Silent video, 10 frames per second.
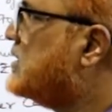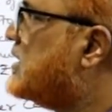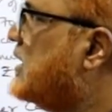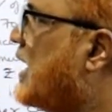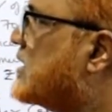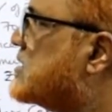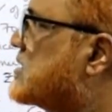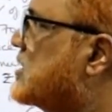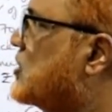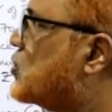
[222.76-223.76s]

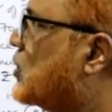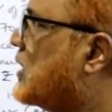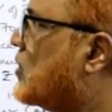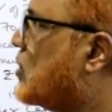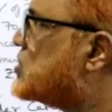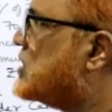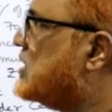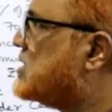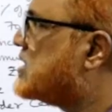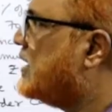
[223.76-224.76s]
3,60,000. Total cost in
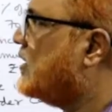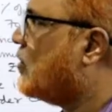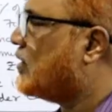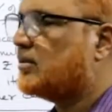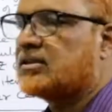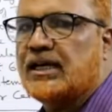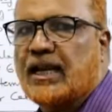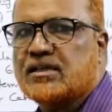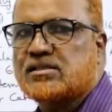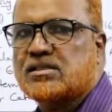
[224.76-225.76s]
descending order
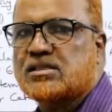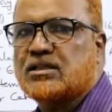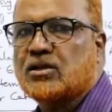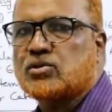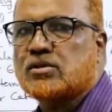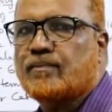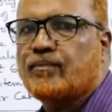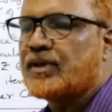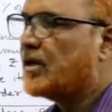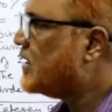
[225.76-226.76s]
3,60,000.
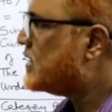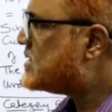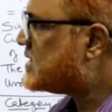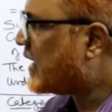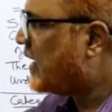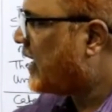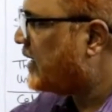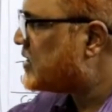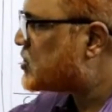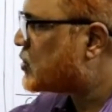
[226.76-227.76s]
Second
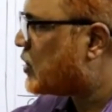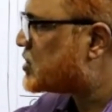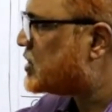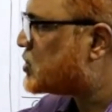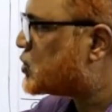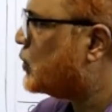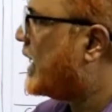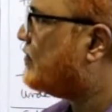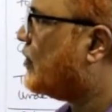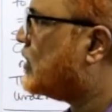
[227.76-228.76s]
highest cost is
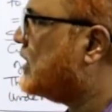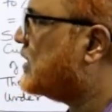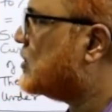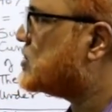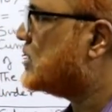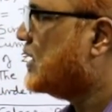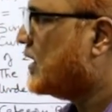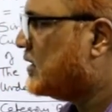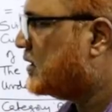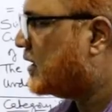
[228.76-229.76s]
2,40,000.
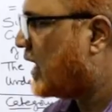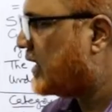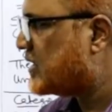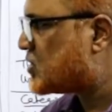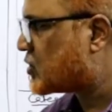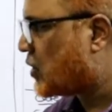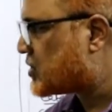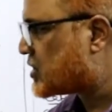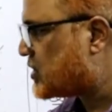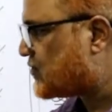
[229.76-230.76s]
Third highest
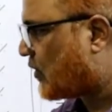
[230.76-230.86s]
cost is